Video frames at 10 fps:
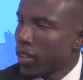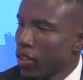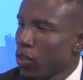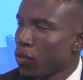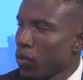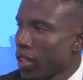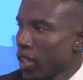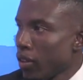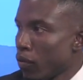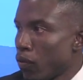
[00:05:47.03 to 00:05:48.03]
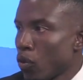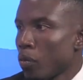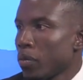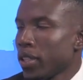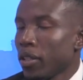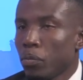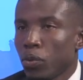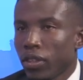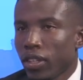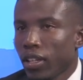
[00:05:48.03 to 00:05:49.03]
for that informed input
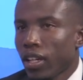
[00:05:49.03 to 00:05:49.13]
there.